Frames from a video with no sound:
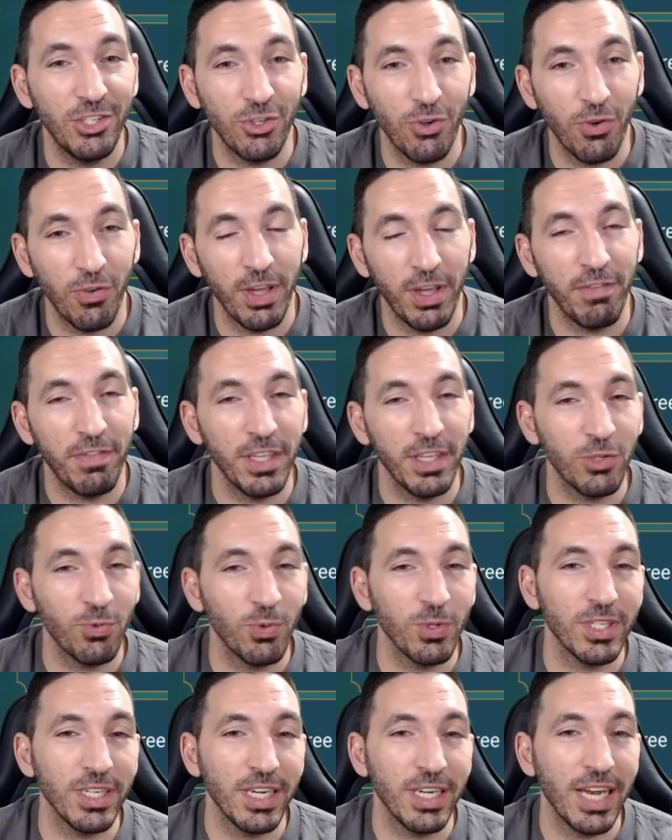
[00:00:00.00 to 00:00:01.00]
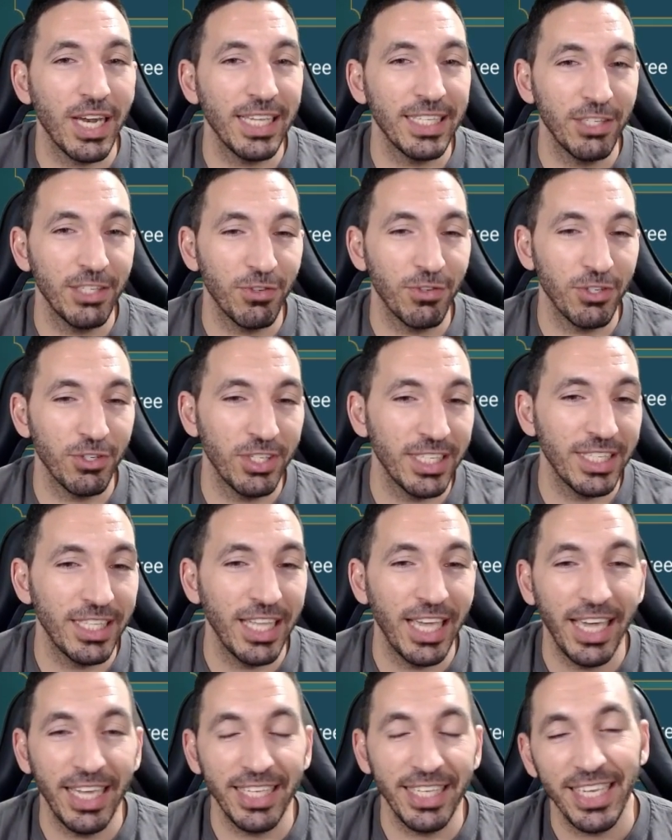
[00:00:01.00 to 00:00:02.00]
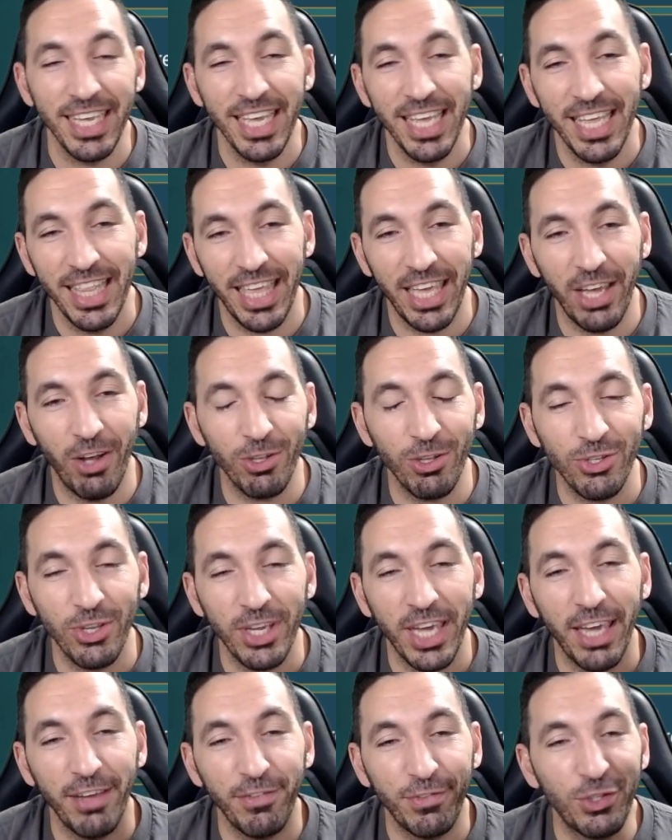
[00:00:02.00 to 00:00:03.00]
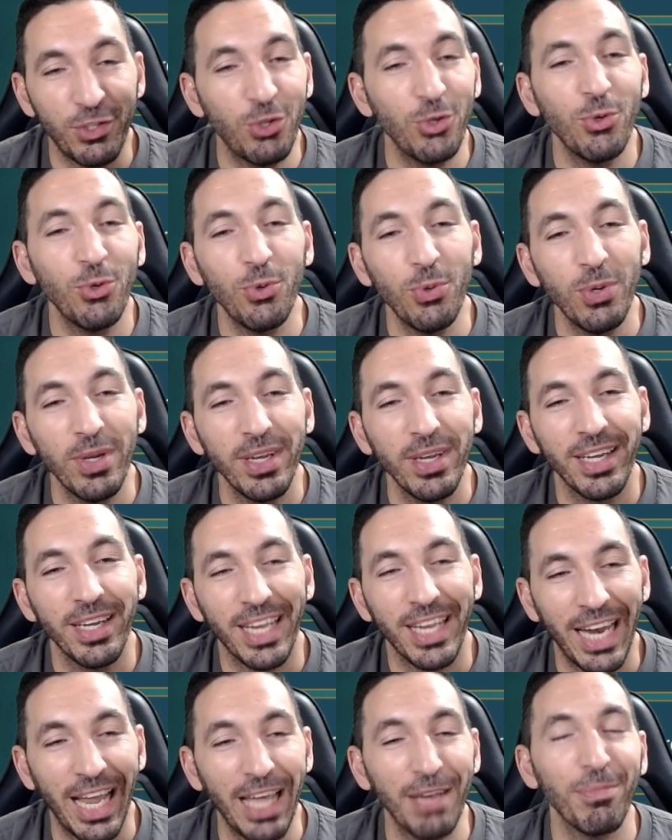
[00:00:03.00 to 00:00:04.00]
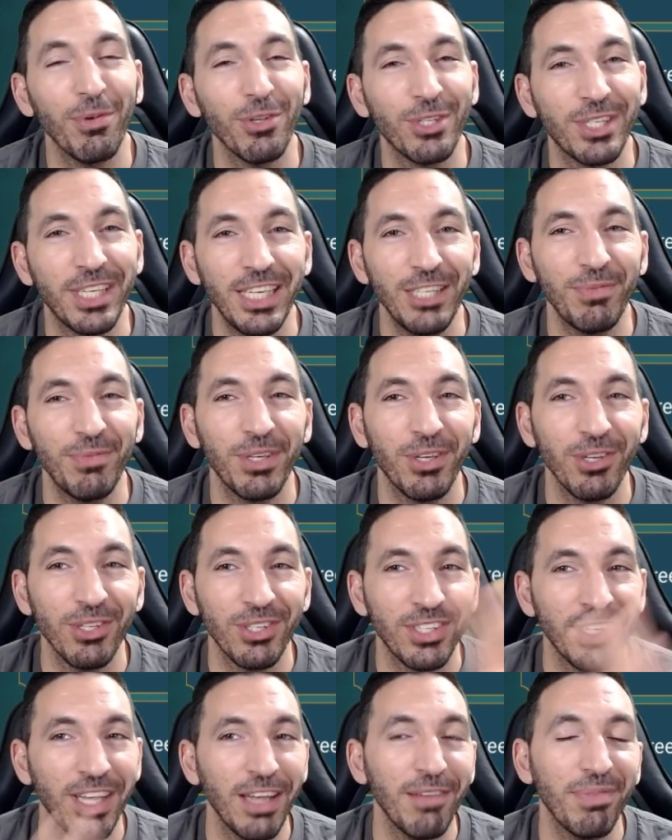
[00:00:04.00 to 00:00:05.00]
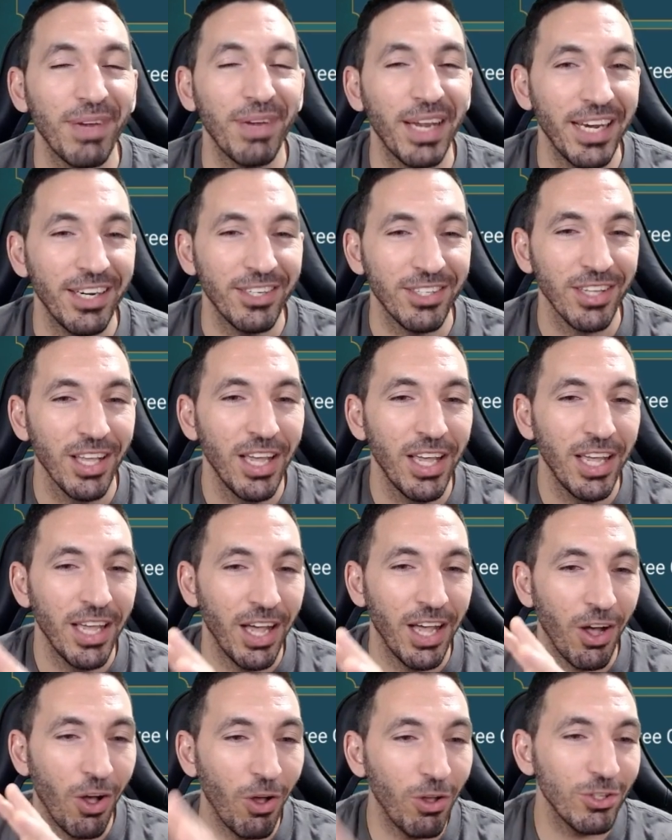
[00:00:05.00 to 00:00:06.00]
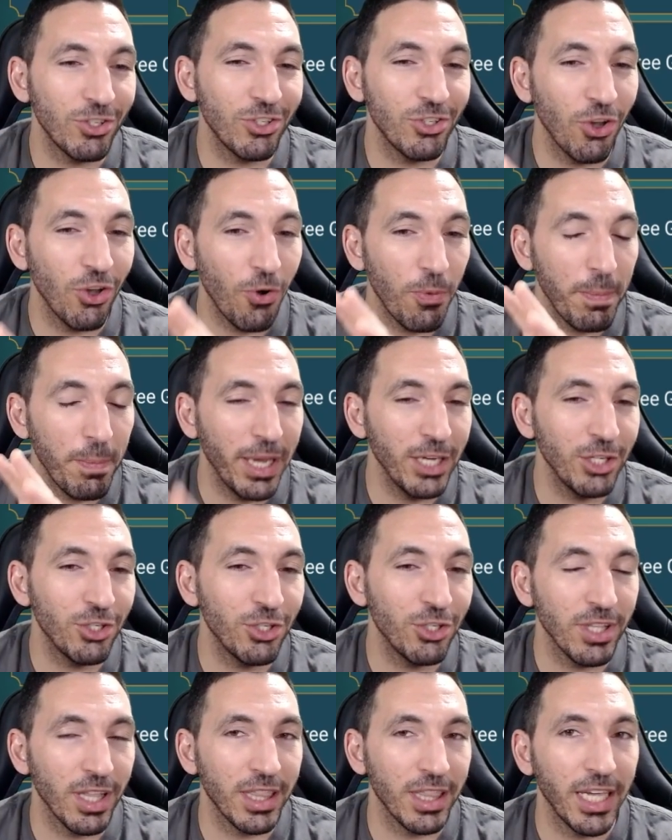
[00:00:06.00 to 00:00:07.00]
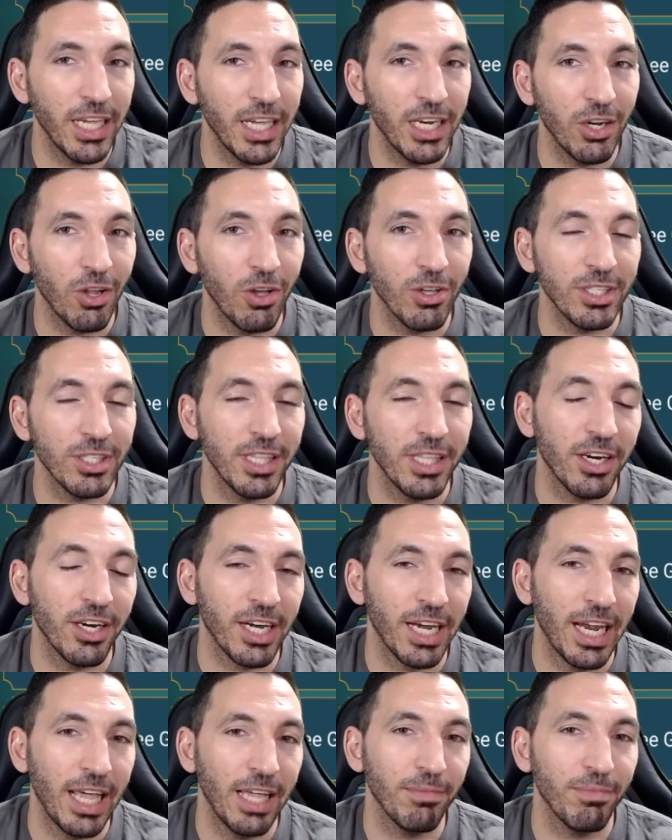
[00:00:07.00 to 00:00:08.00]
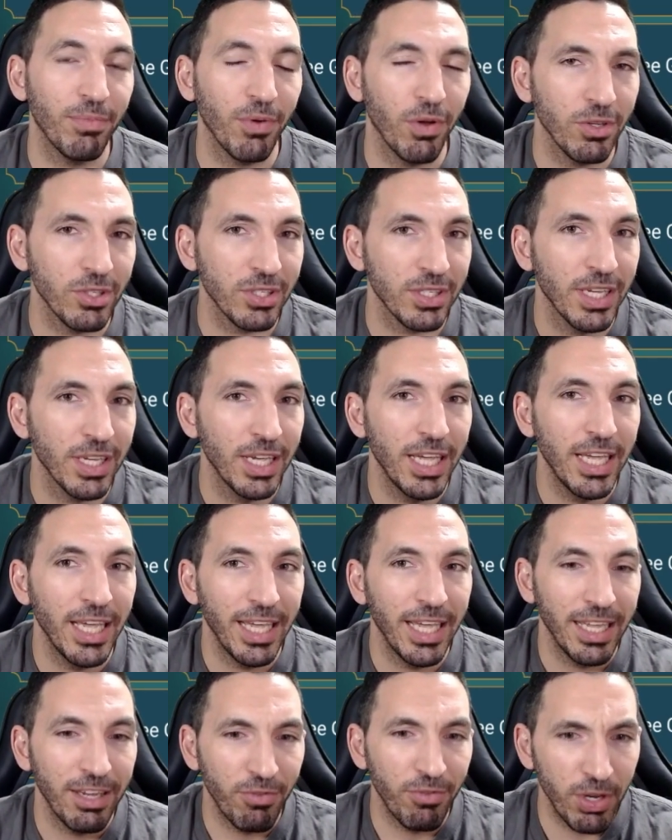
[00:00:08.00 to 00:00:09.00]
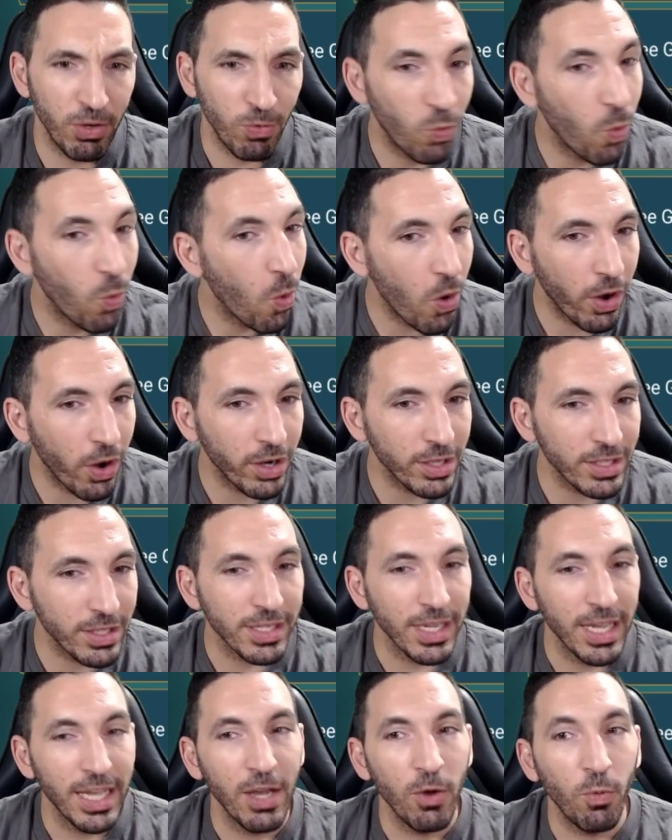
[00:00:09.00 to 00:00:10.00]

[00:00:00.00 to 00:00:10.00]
So if this wasn't lasting for six days, they also gave two clan boss keys because some players also mentioned that they lost their clan boss rewards.